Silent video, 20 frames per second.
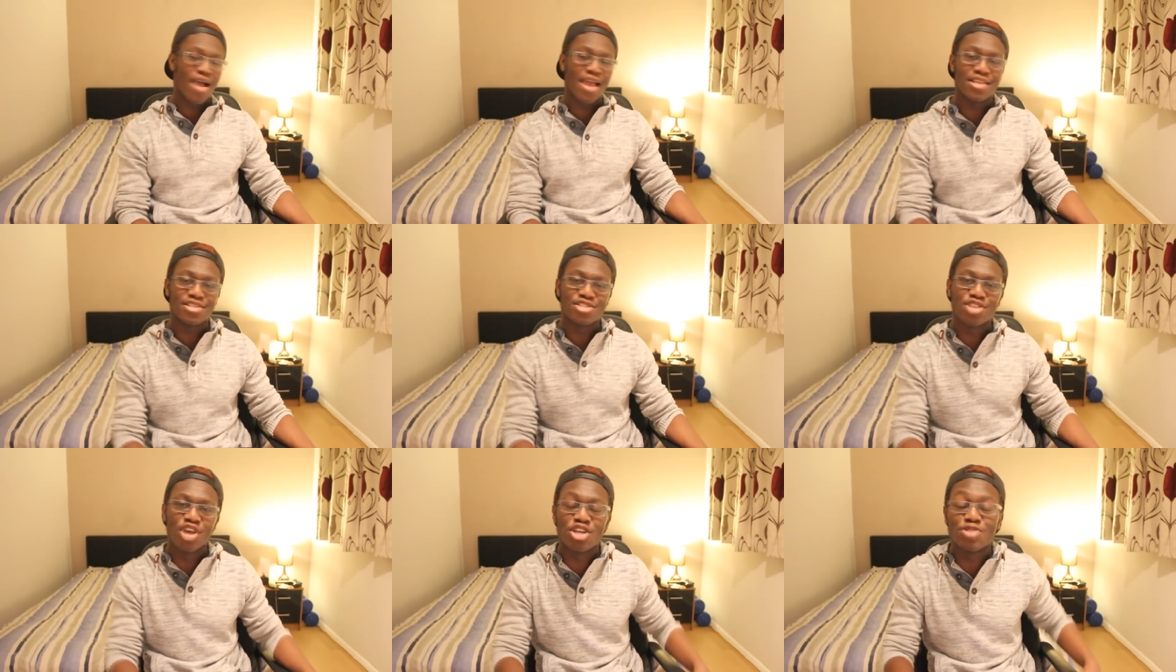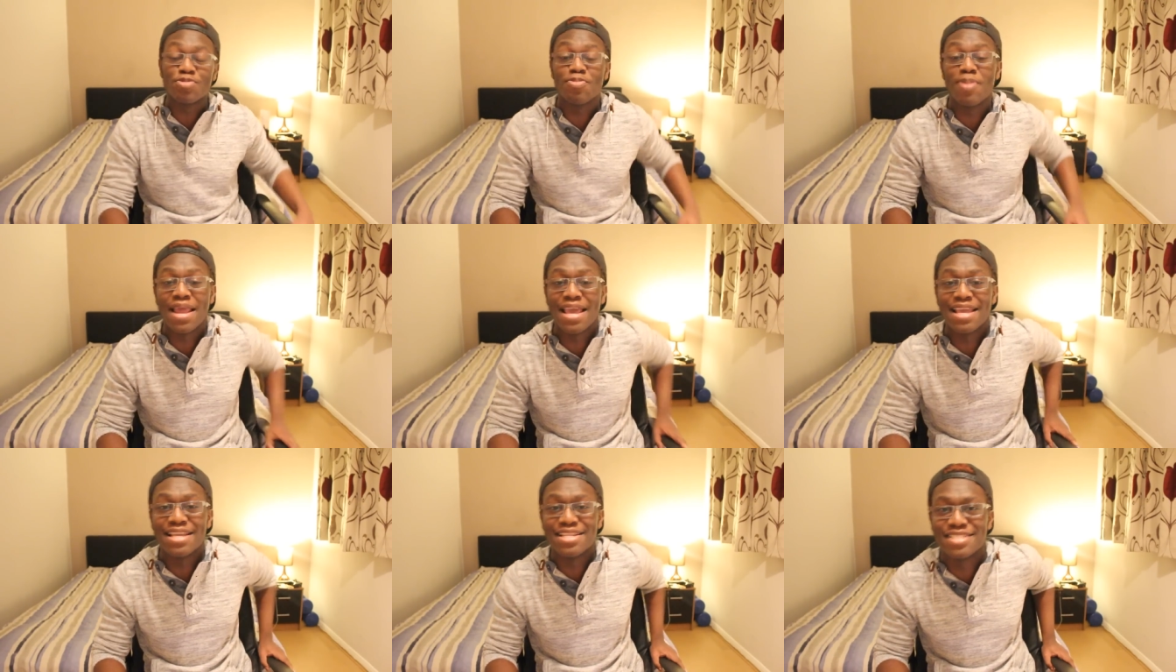Right, so I was
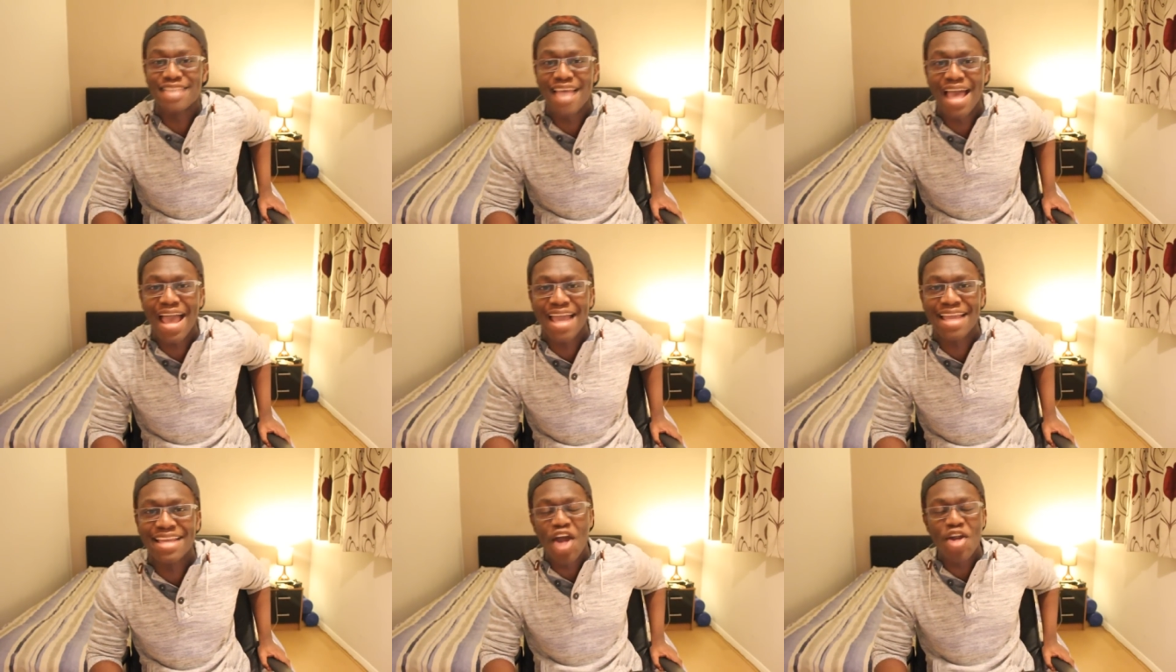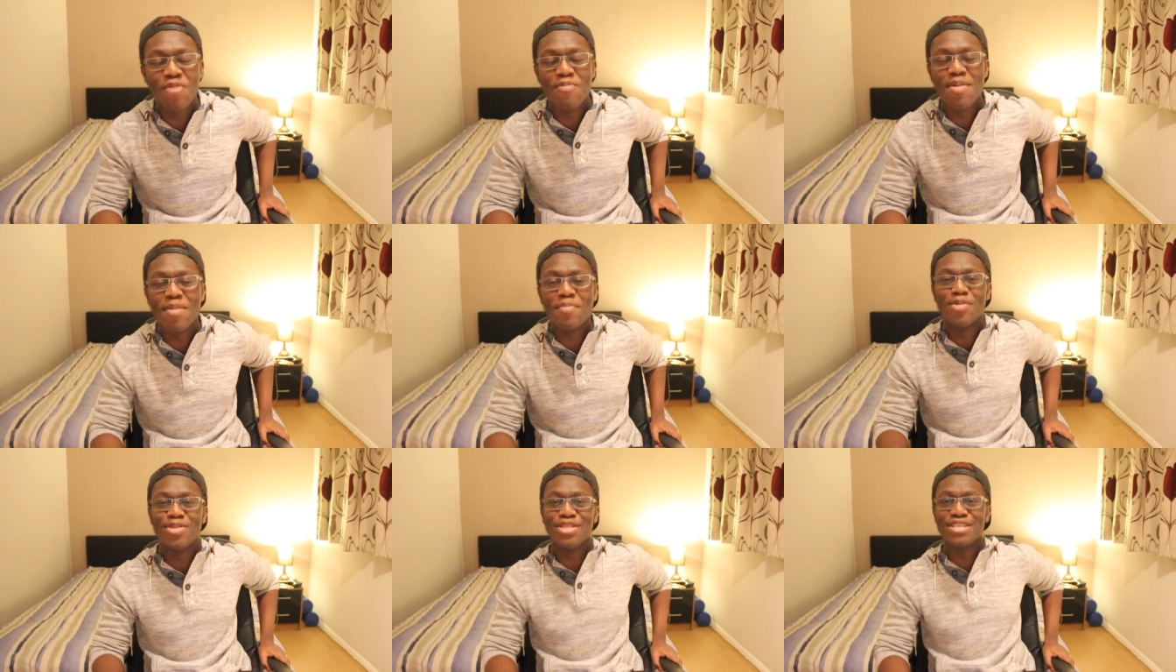playing tag. I
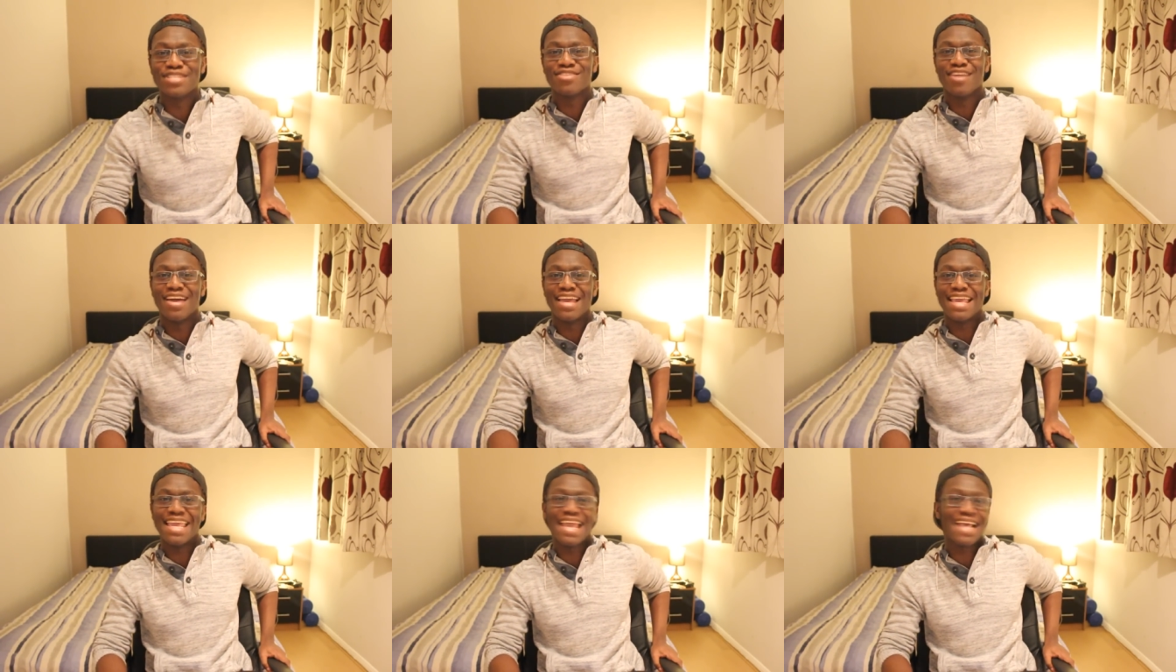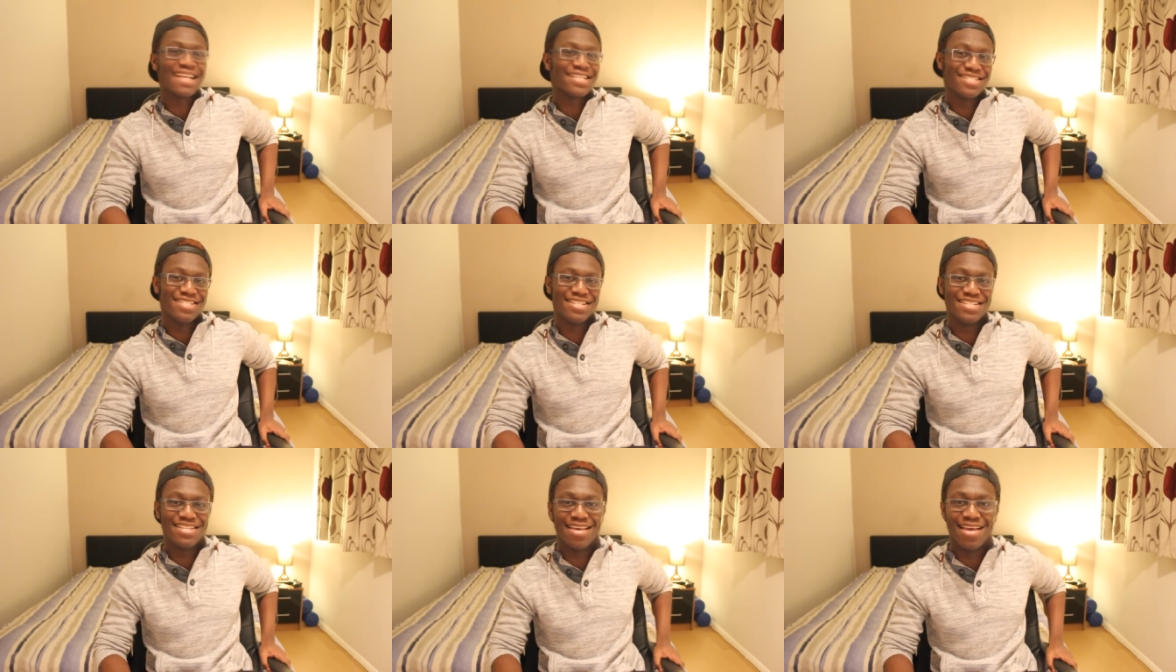remember this like
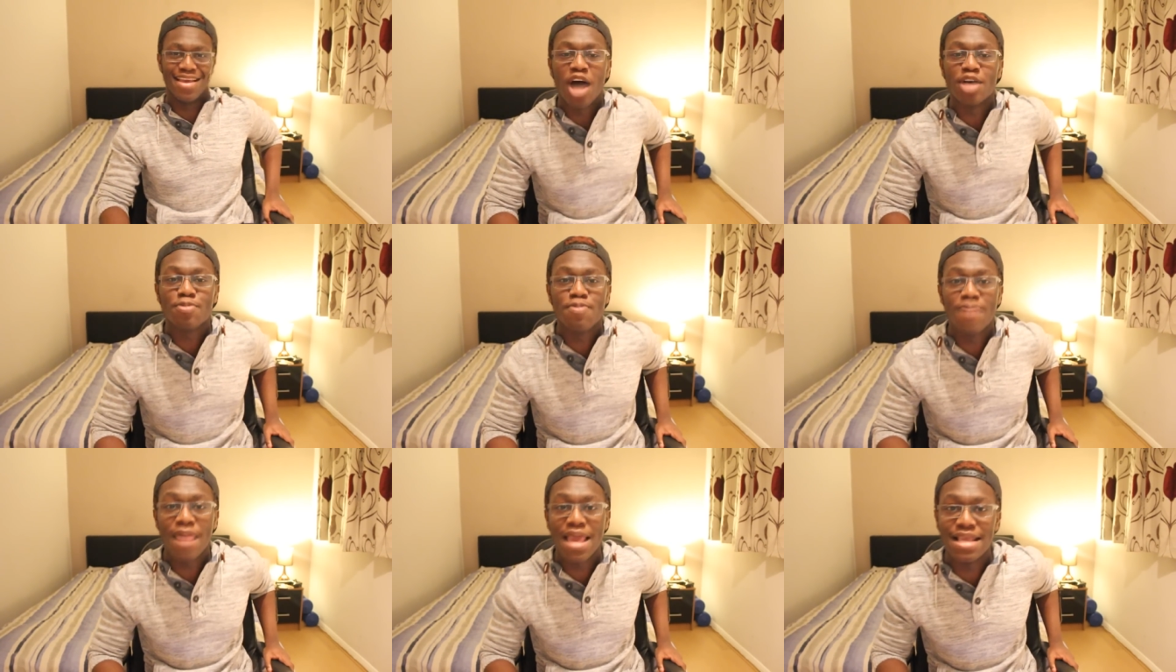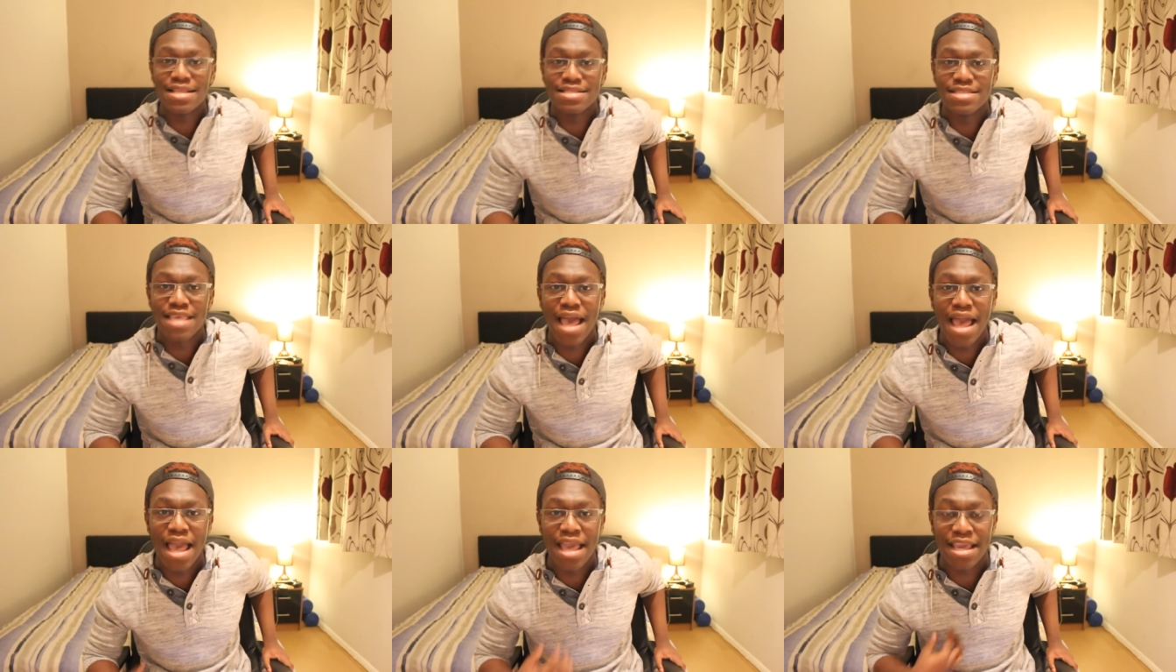yesterday. I was playing
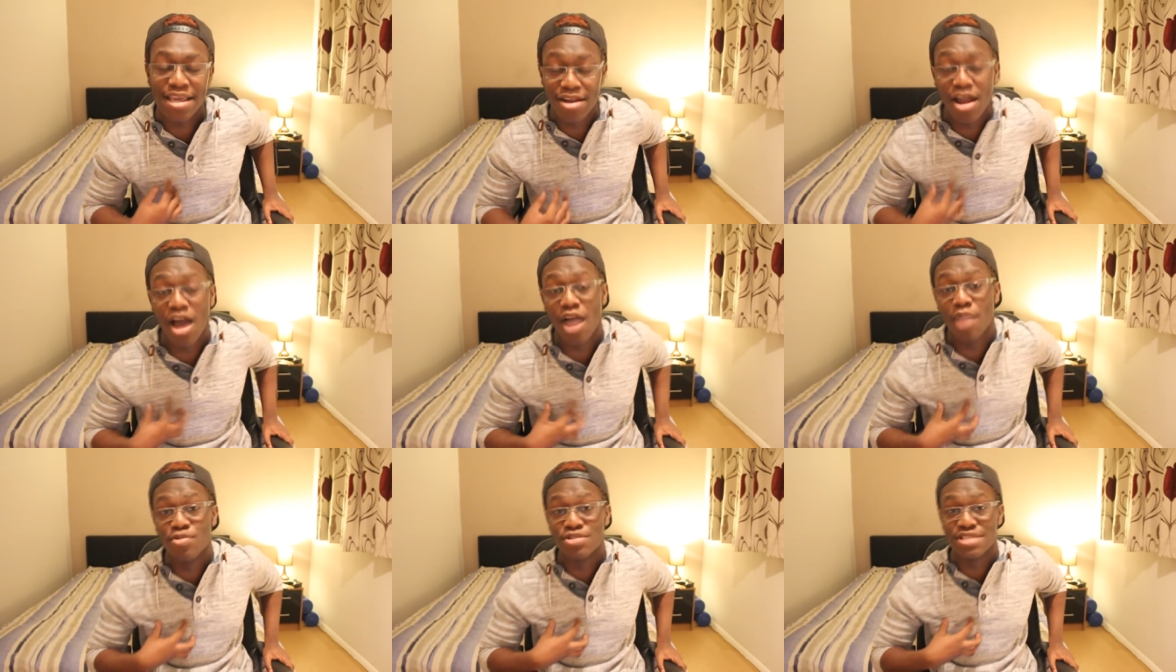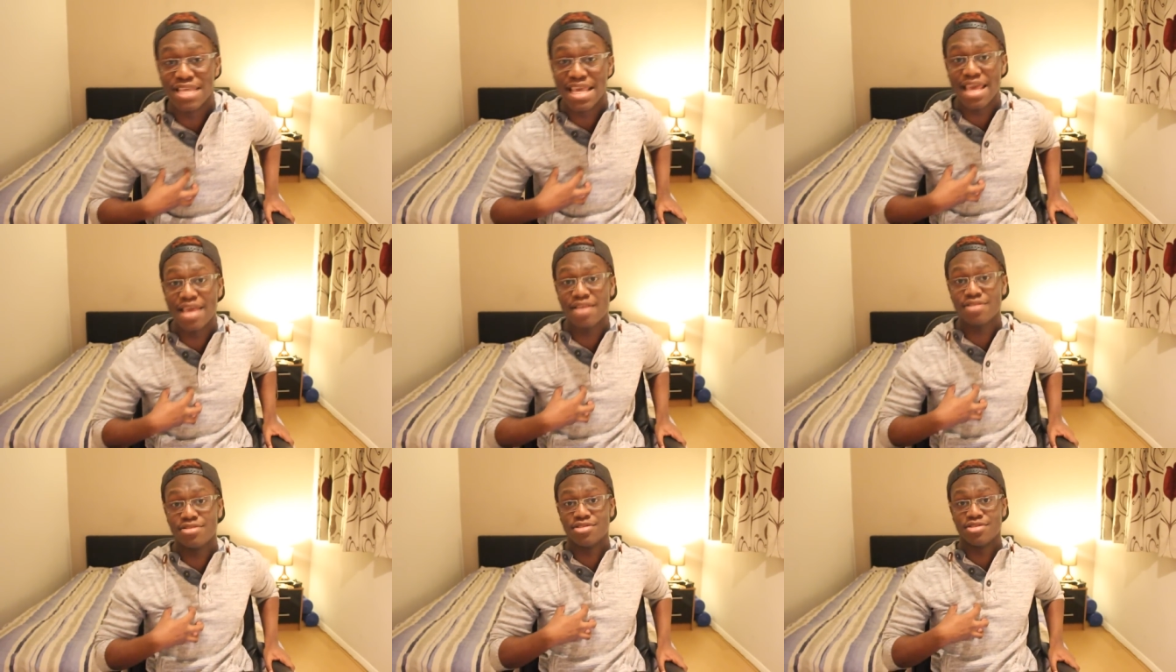tag and I was
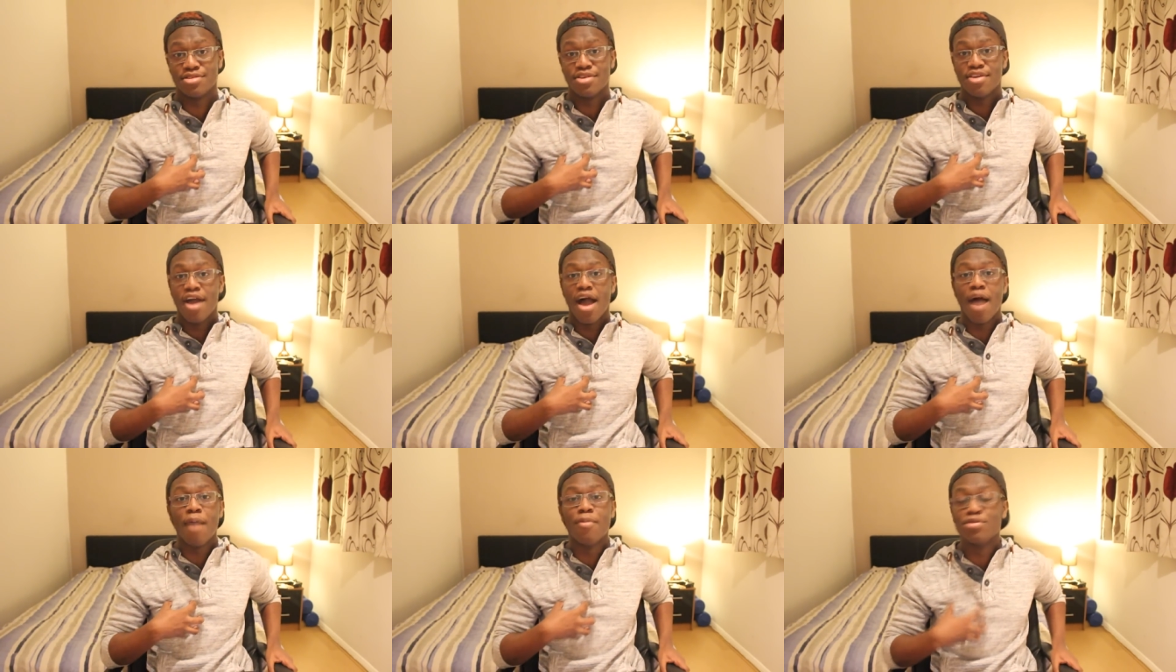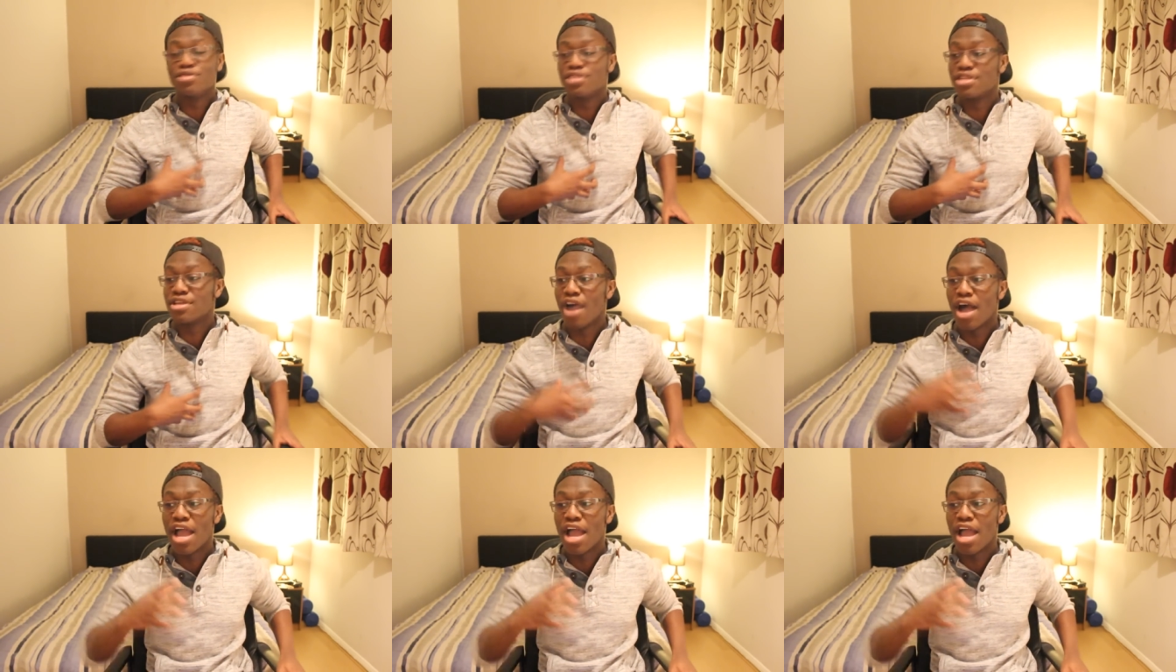it. I was the